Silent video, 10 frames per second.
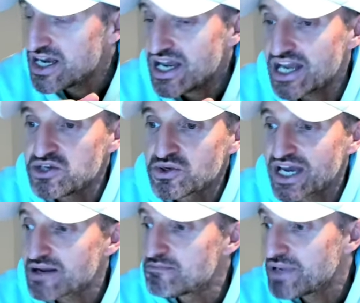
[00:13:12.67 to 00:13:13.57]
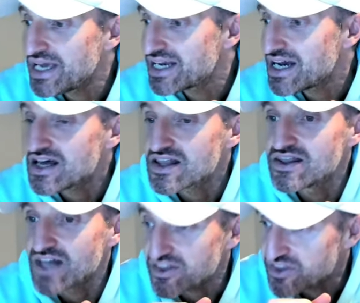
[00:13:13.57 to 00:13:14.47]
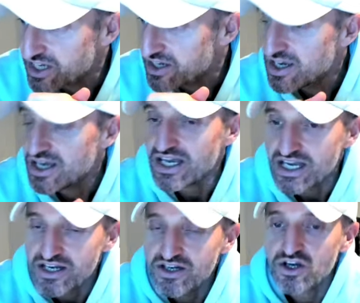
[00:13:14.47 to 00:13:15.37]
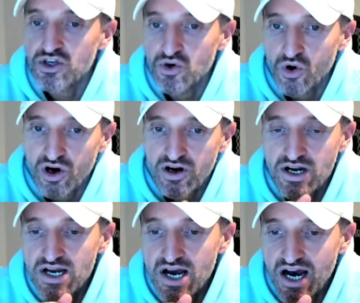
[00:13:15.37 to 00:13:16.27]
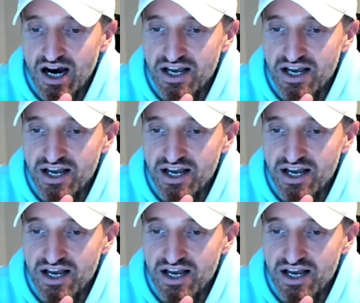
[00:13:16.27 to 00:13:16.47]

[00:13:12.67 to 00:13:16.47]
and you get a big nothing in your uh,